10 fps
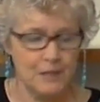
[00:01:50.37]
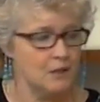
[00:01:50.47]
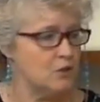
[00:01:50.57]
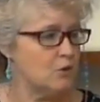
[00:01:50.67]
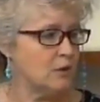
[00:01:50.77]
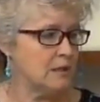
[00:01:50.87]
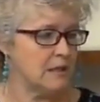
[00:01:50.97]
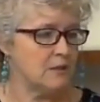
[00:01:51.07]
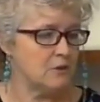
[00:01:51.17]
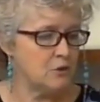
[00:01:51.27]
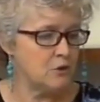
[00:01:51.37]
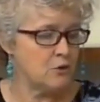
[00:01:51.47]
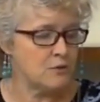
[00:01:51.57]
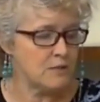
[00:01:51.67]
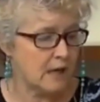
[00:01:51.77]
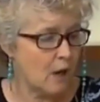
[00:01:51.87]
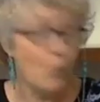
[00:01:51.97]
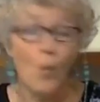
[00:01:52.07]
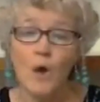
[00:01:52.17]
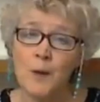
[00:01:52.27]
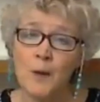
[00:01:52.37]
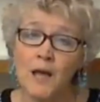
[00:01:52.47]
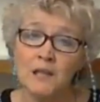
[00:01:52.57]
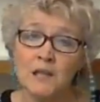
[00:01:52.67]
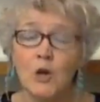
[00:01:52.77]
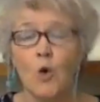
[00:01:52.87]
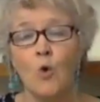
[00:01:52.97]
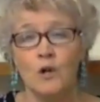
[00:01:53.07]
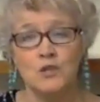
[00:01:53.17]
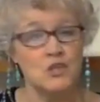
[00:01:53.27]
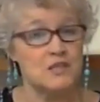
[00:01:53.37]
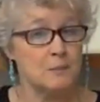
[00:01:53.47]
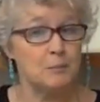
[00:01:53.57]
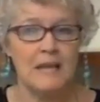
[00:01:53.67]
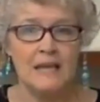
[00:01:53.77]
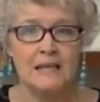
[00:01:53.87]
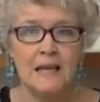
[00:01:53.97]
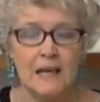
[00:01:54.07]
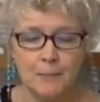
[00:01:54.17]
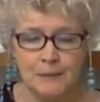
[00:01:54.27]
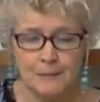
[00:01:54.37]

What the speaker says: You can either use like a water bottle or just a plain cup.